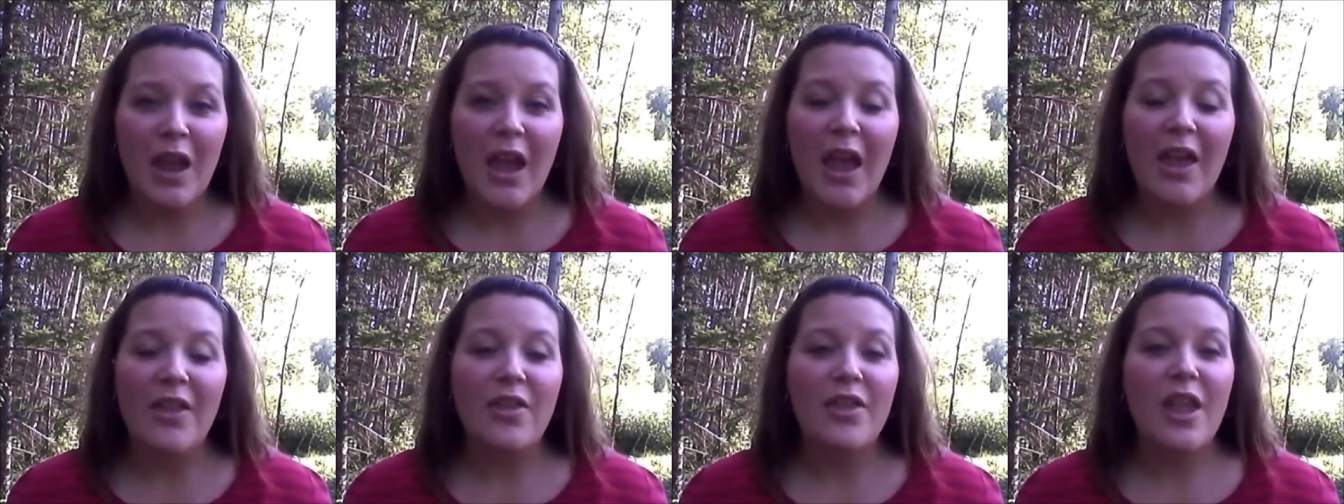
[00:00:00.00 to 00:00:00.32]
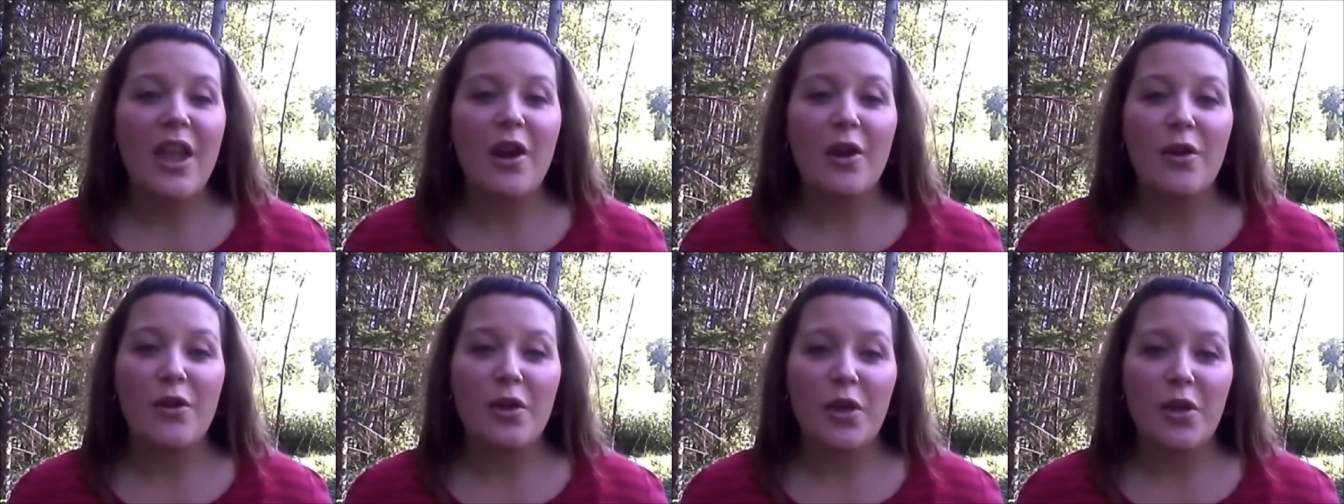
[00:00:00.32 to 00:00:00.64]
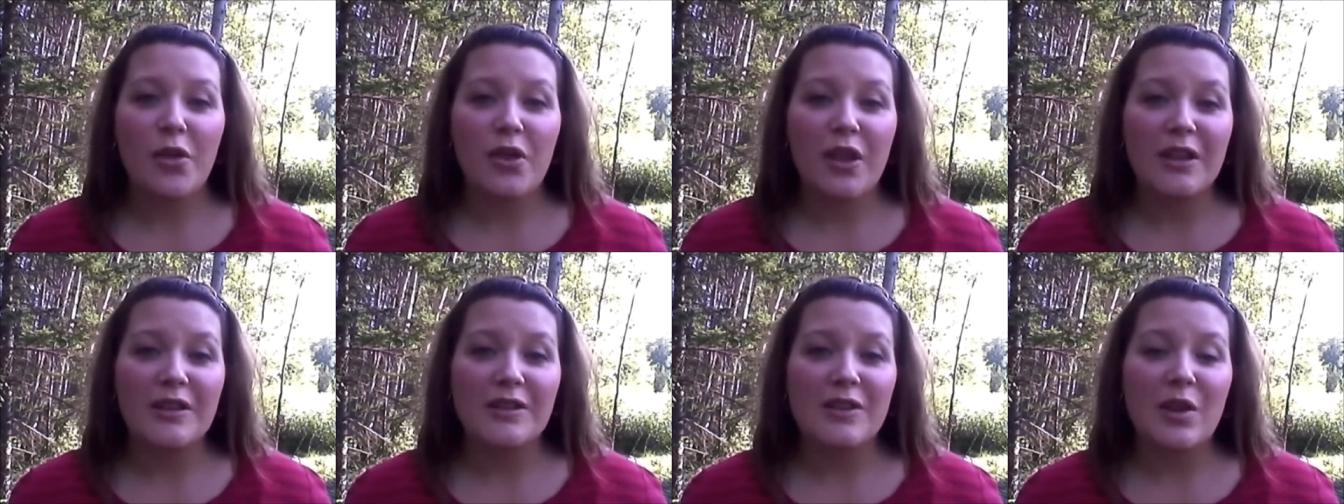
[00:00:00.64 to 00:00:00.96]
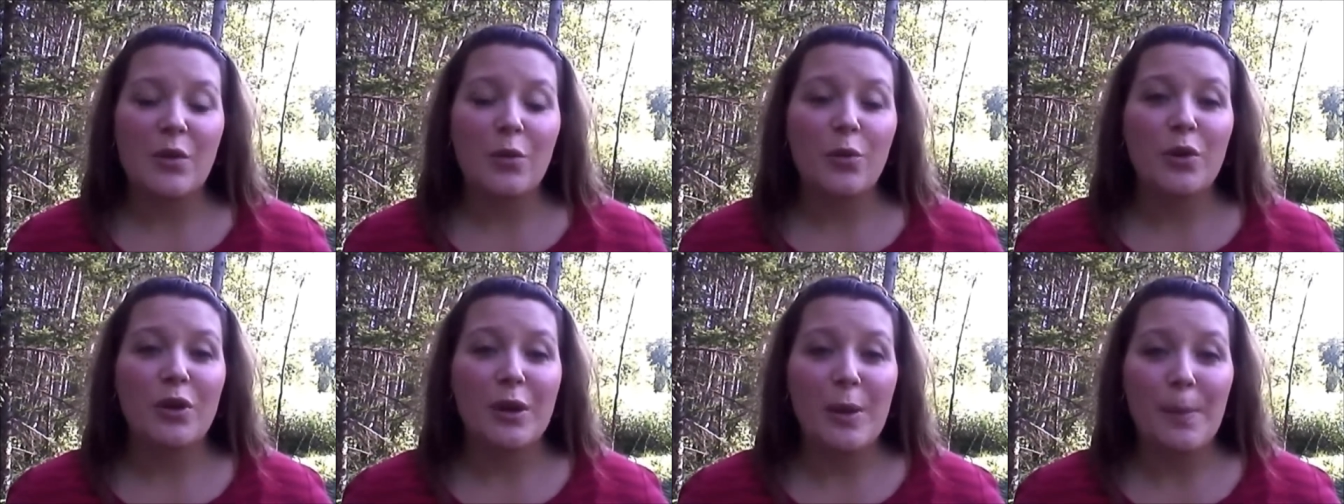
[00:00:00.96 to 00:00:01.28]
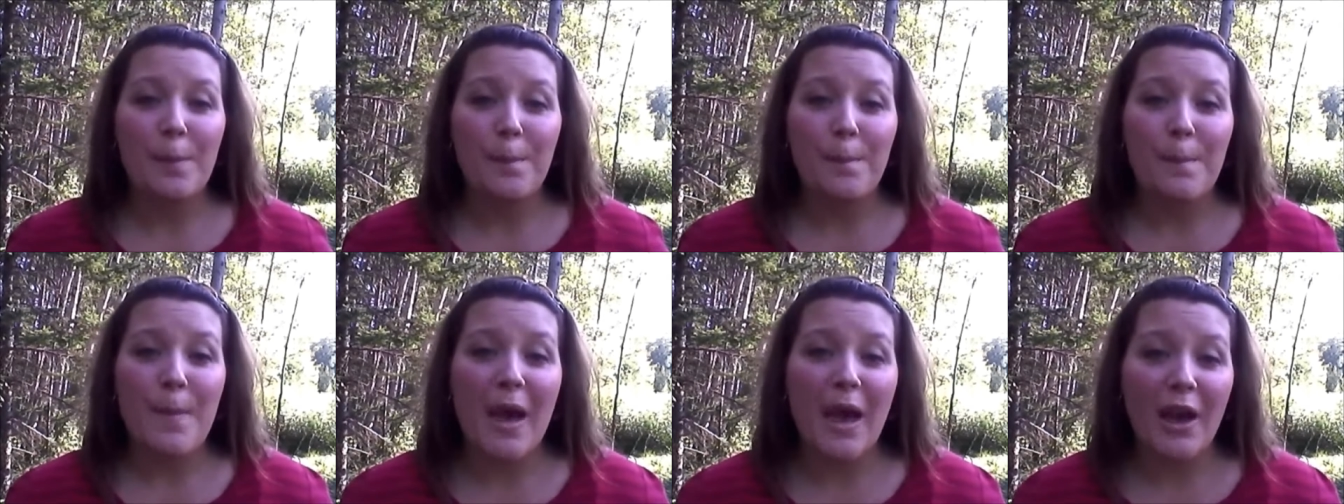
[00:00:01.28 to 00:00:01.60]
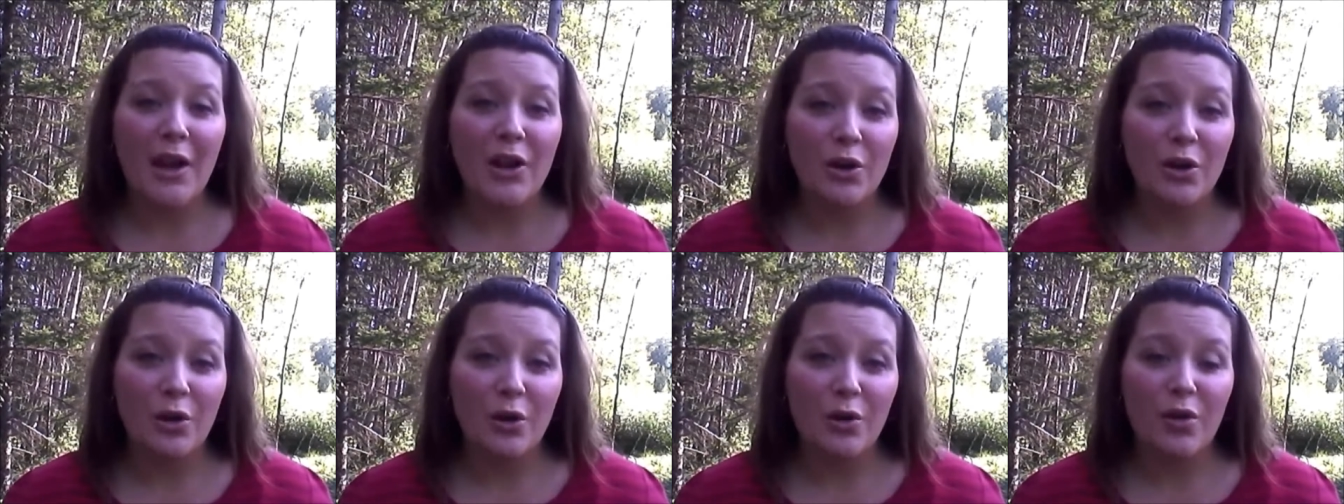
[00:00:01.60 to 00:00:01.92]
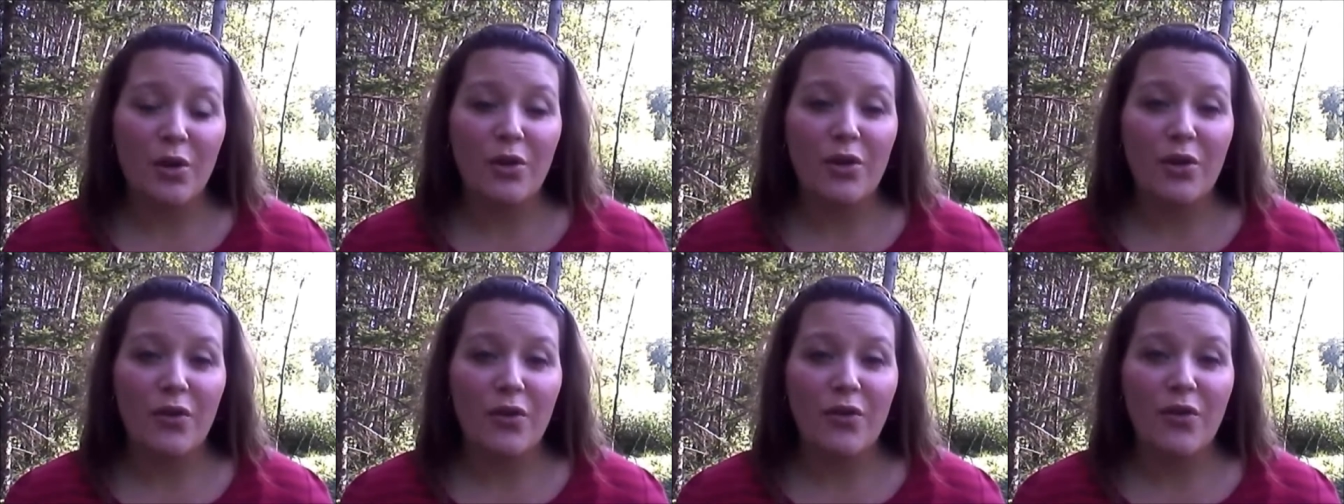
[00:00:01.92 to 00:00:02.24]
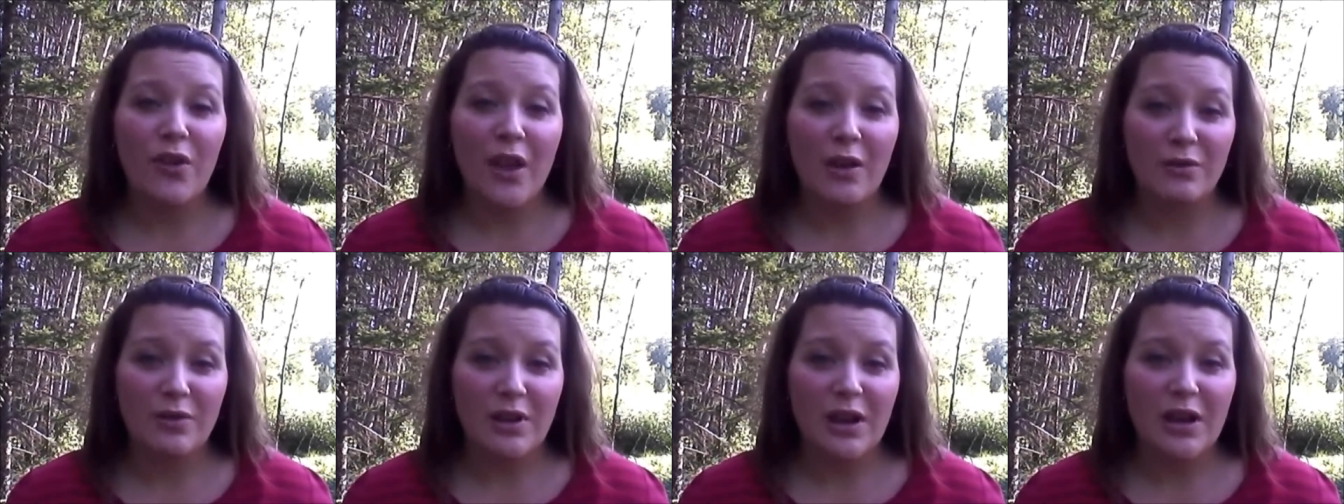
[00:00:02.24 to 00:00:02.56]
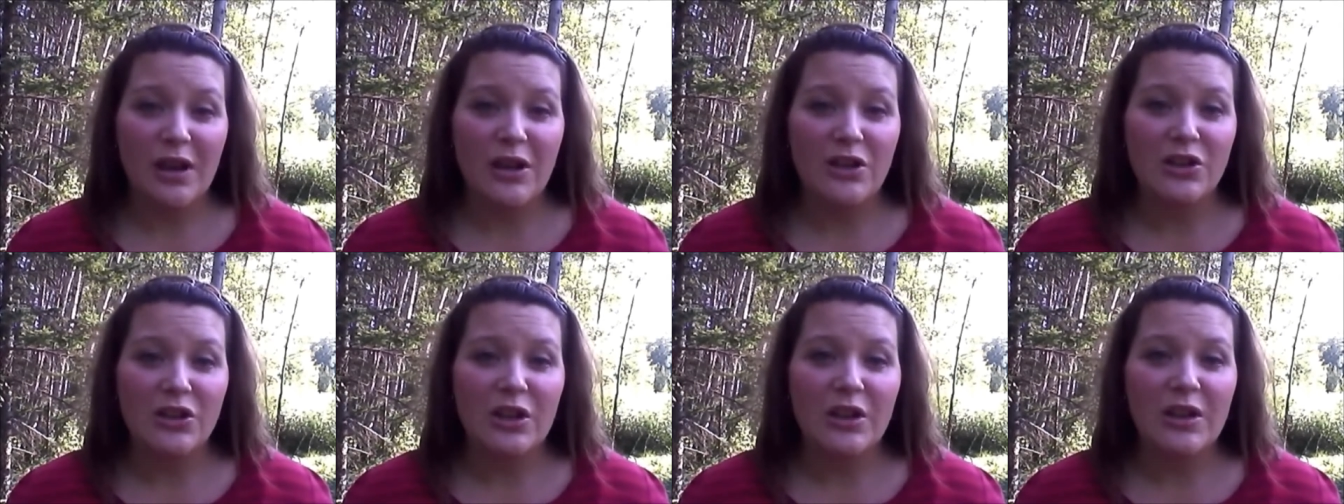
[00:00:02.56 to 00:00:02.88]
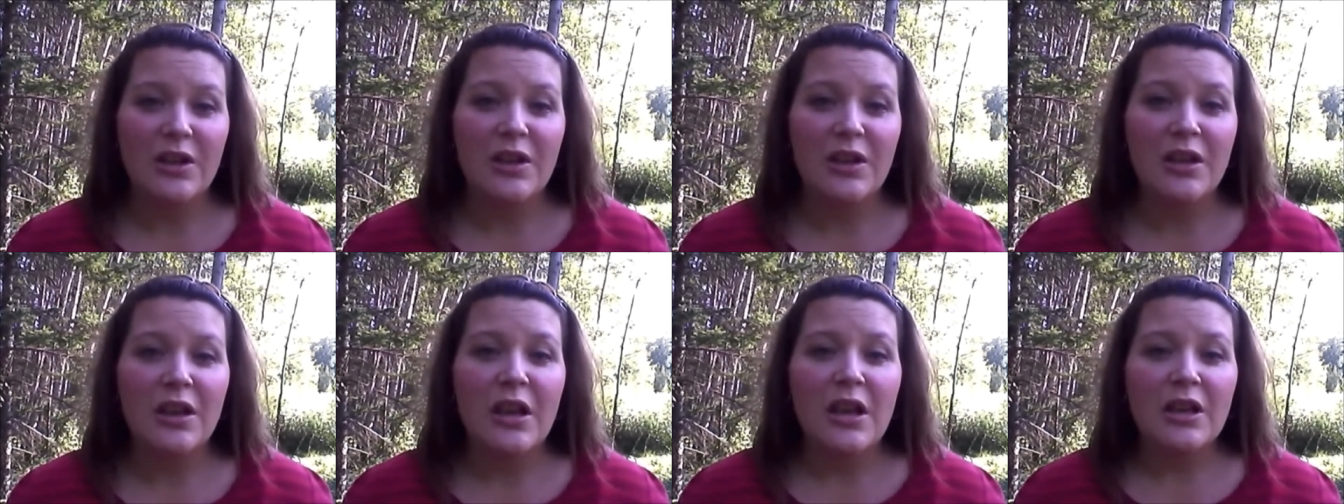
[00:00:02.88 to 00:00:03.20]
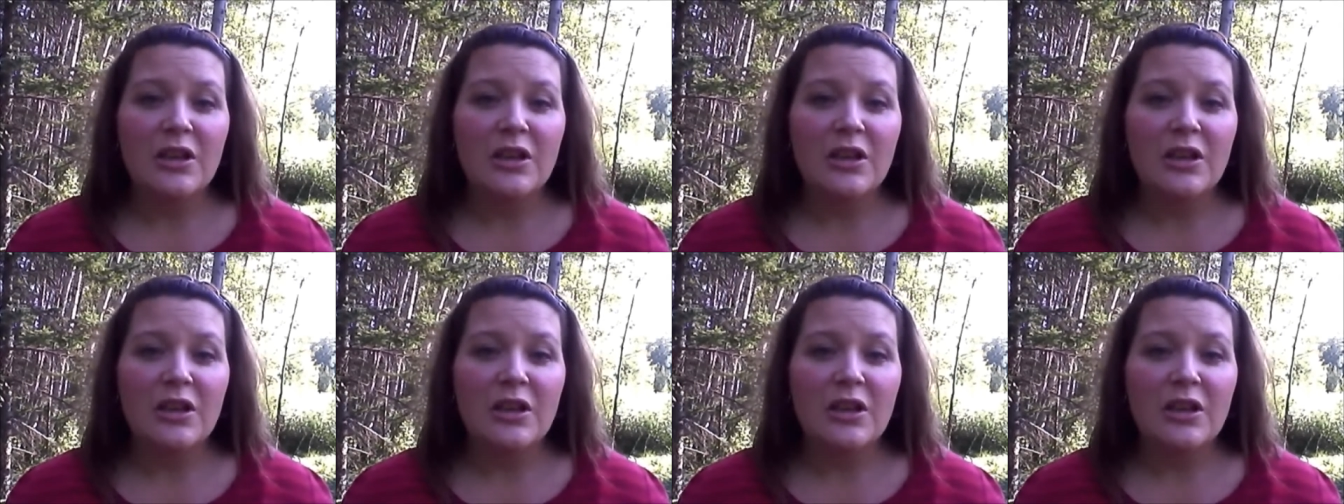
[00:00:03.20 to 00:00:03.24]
and they are the things that really matter. They're the foundation.